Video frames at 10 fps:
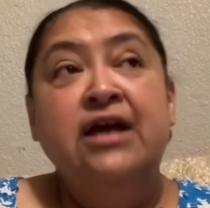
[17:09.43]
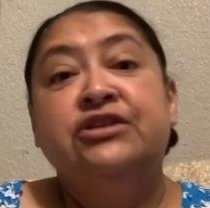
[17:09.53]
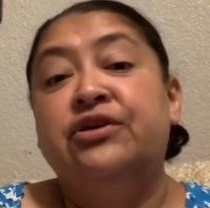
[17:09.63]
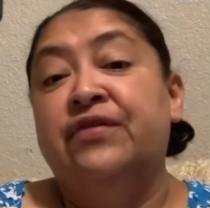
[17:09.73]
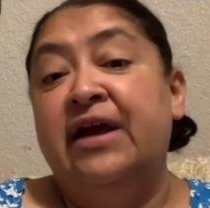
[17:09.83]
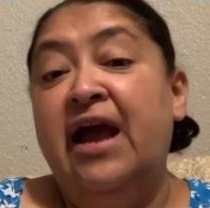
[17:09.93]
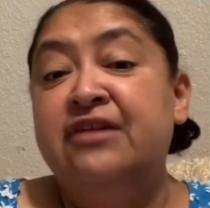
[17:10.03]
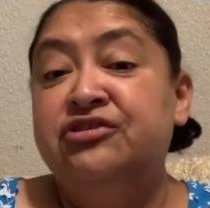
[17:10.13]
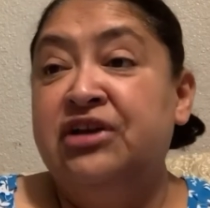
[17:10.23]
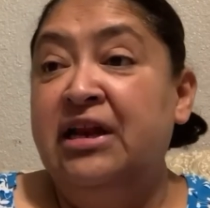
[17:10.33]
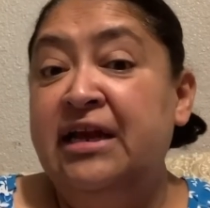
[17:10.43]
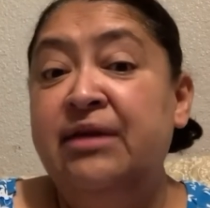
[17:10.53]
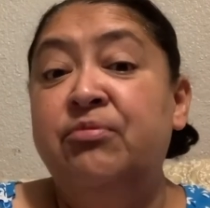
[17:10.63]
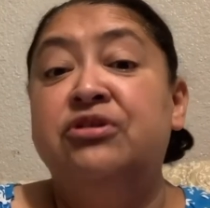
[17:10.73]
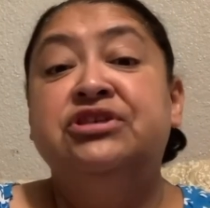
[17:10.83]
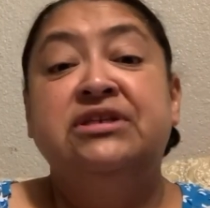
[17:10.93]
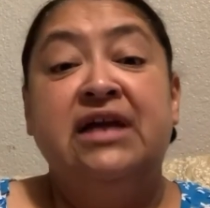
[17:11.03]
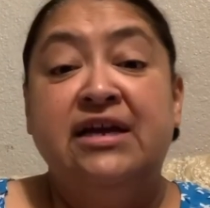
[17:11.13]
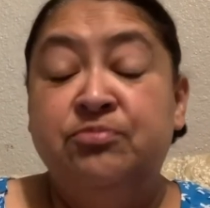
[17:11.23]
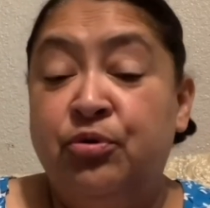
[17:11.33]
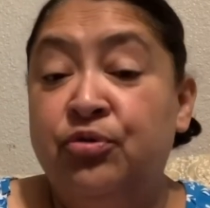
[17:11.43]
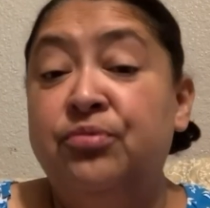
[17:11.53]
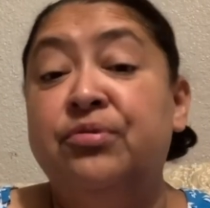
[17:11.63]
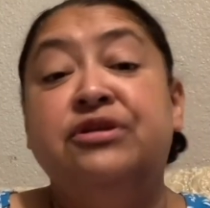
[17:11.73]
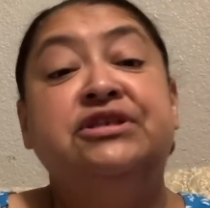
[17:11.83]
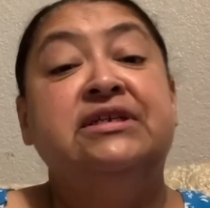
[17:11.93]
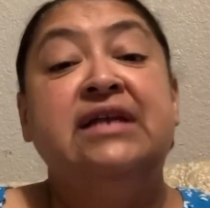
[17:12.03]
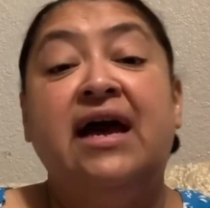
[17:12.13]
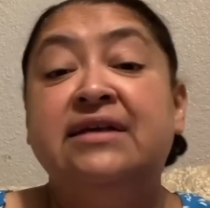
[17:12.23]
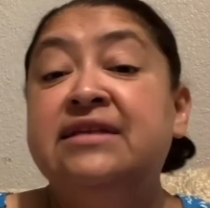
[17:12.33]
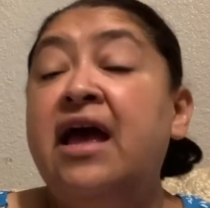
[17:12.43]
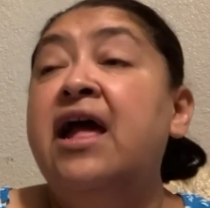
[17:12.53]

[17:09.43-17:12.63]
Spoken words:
So they had to clean merchandise, pull merchandise,